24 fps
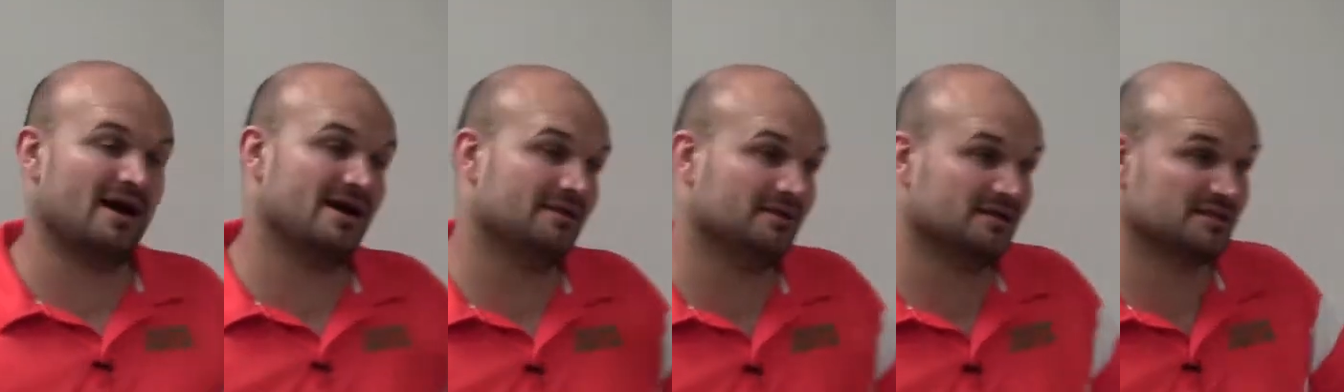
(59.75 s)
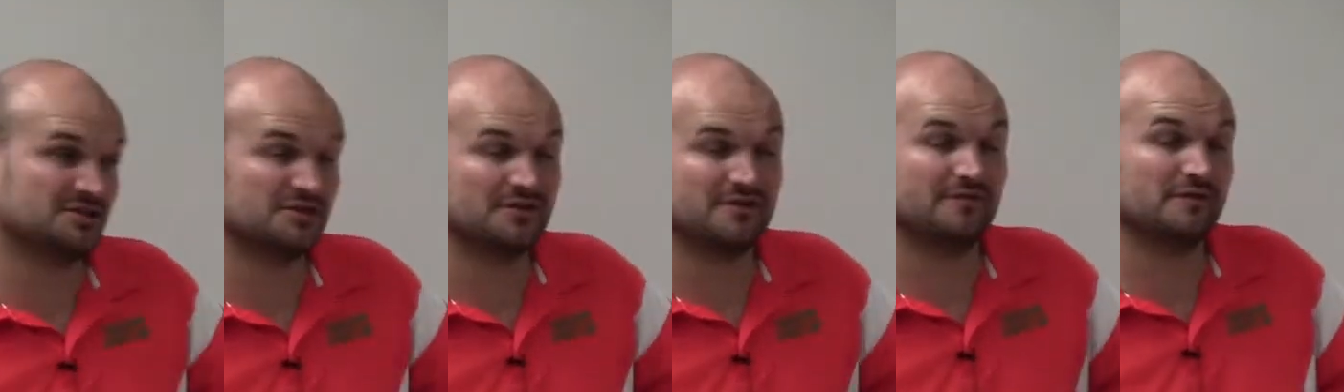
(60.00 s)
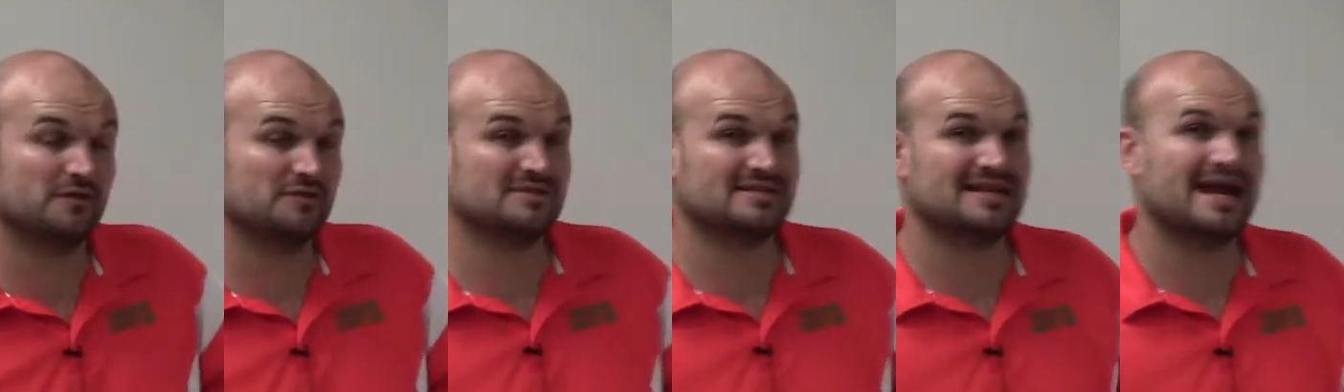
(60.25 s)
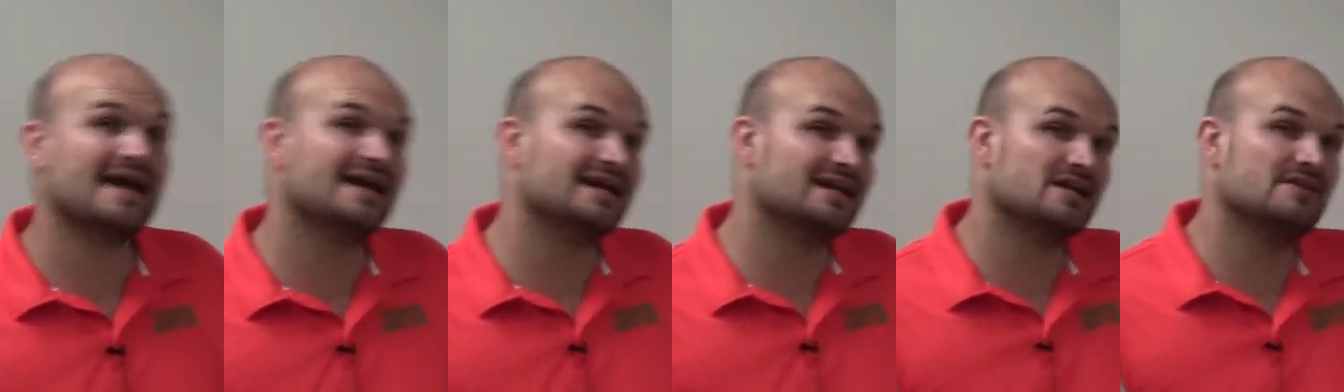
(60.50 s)
Because if it was
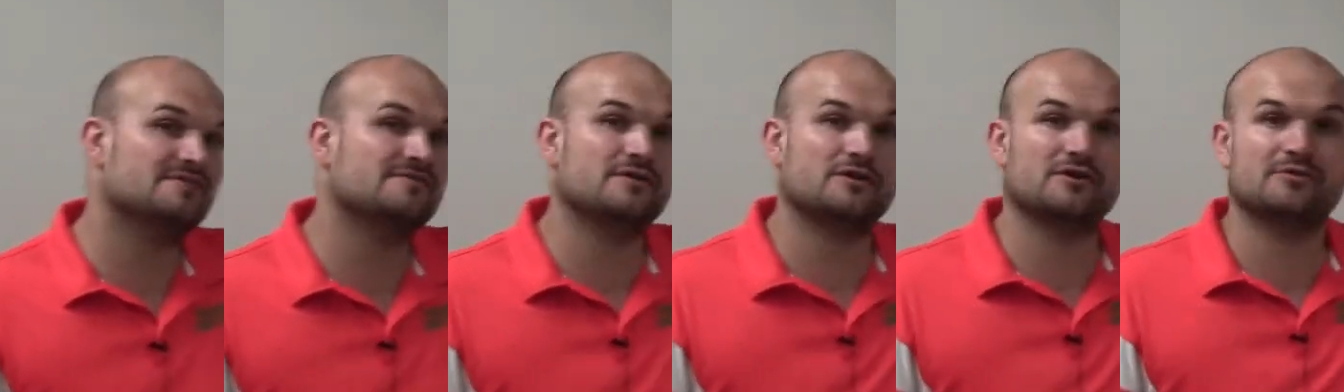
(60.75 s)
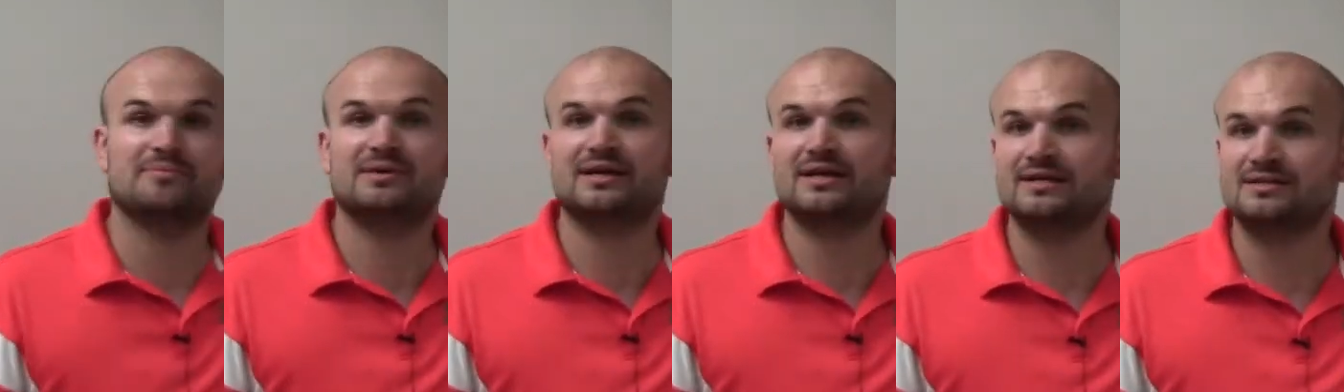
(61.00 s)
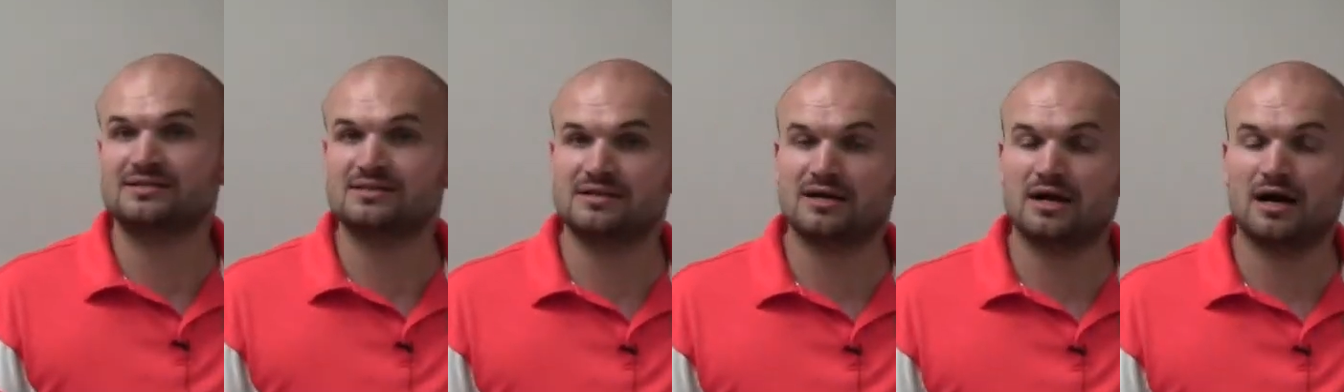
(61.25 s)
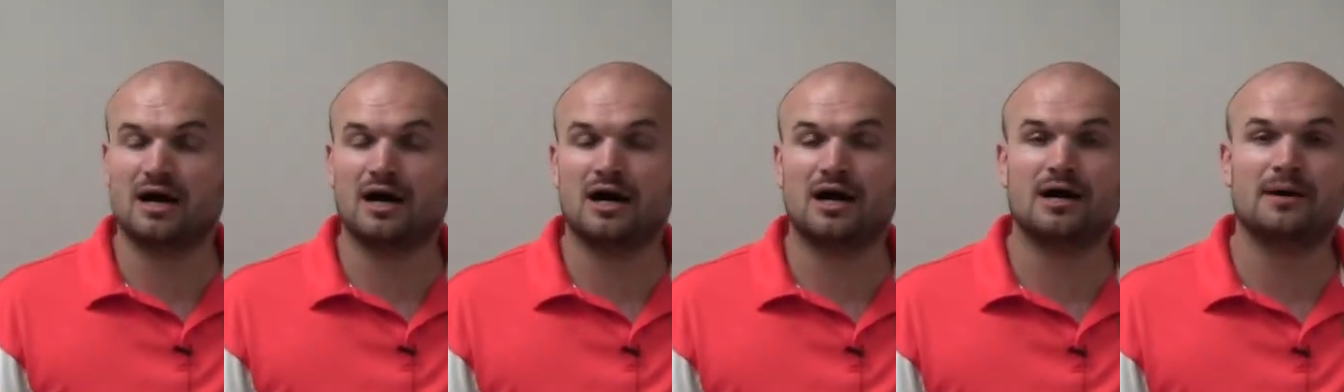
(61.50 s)
negative, there would be a,
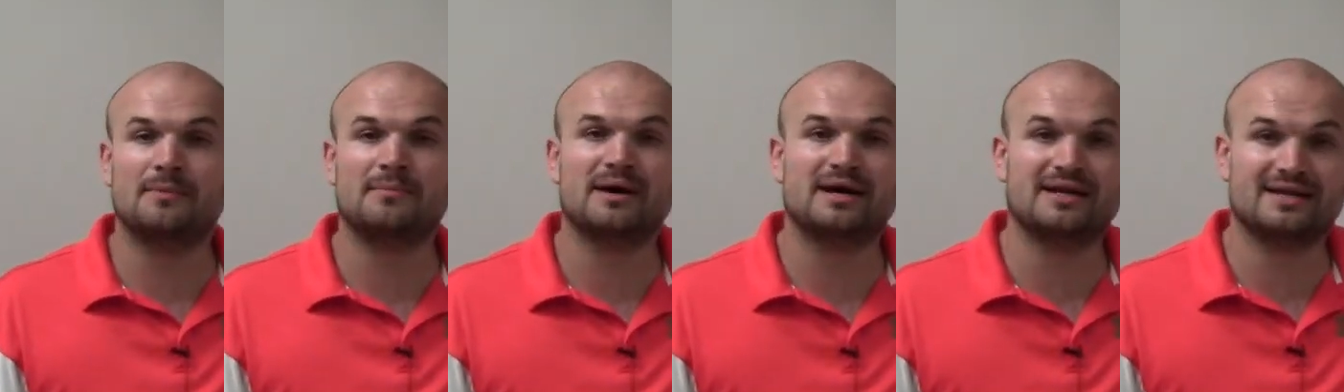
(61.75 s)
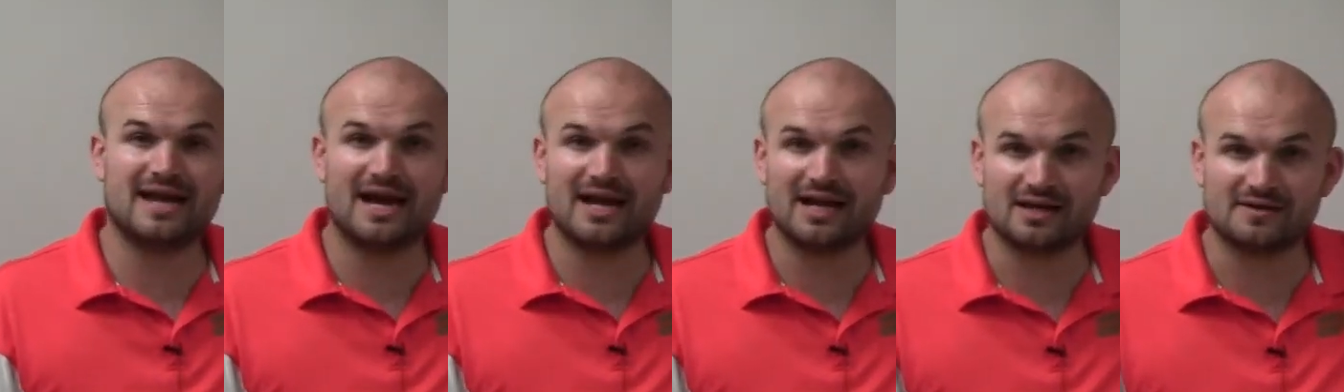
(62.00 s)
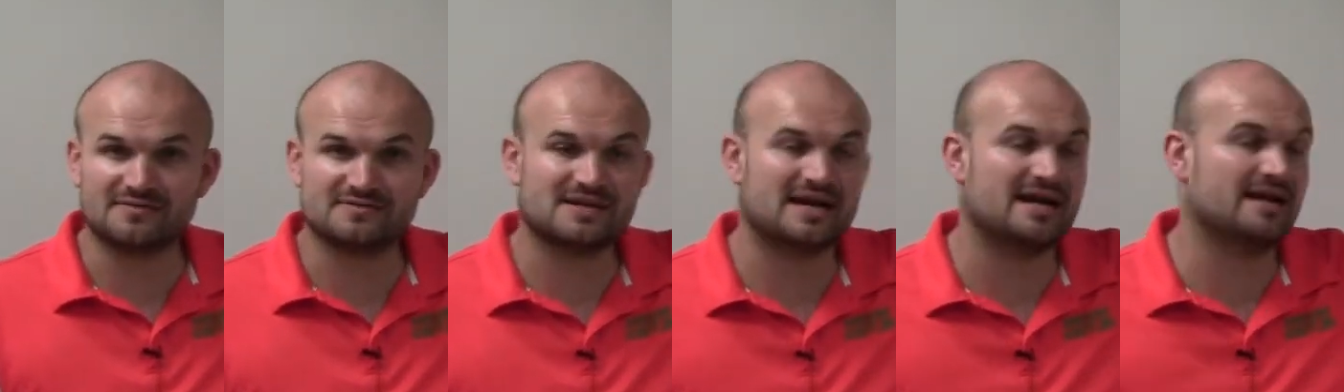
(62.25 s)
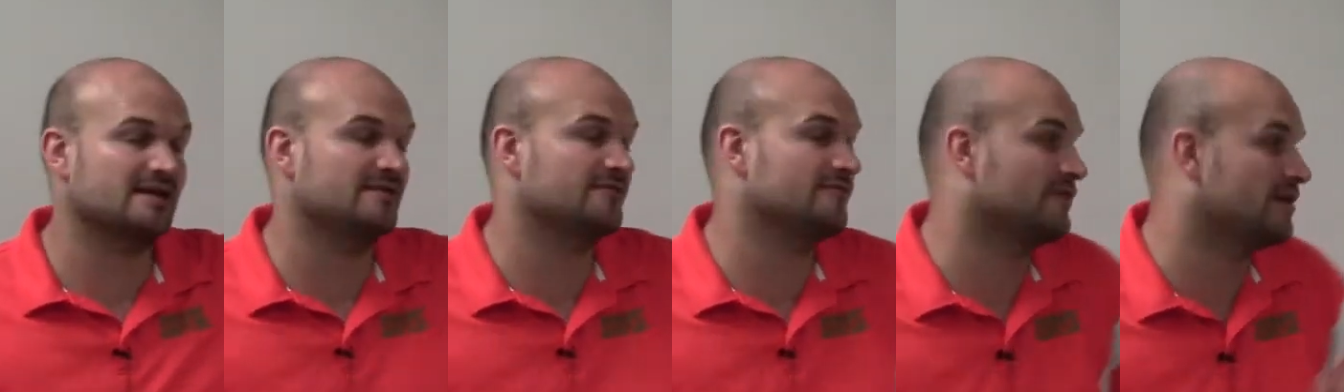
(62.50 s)
um, a negative
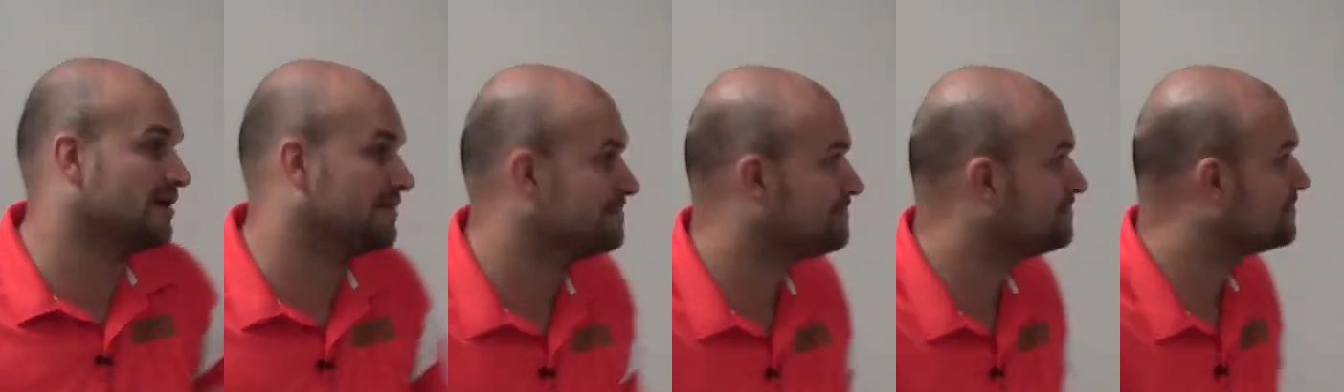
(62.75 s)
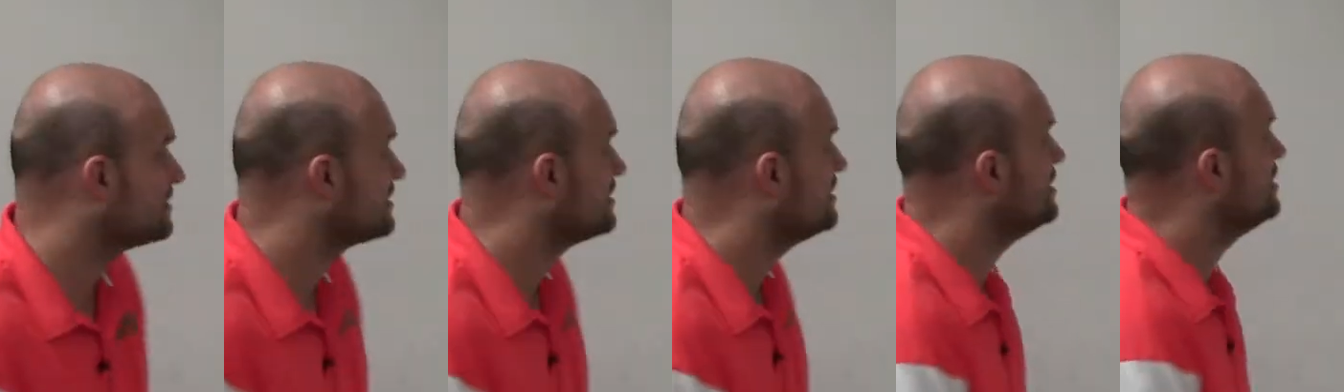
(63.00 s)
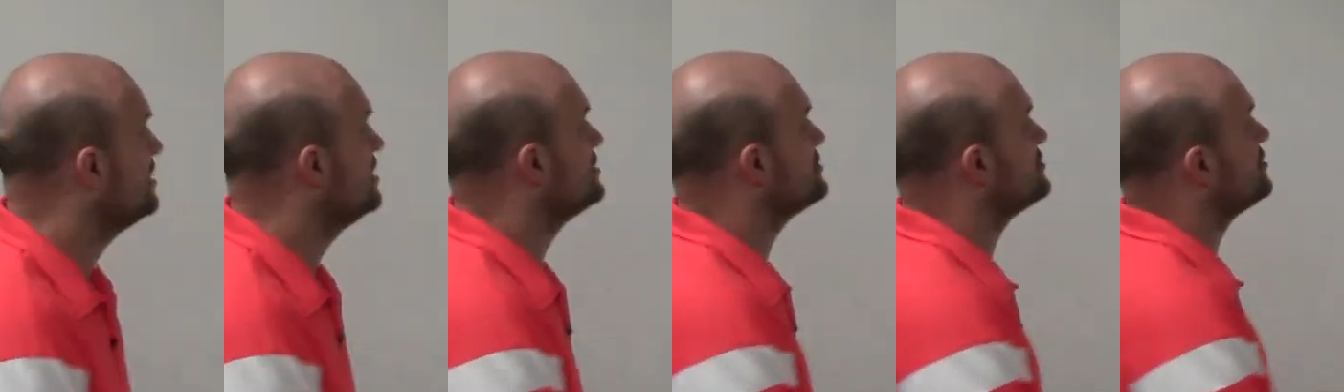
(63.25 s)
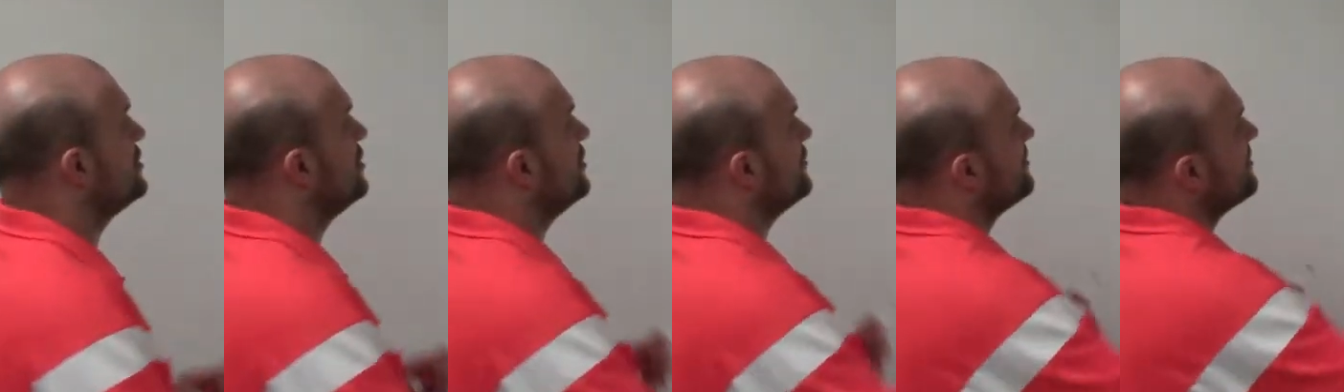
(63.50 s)
sign in front. So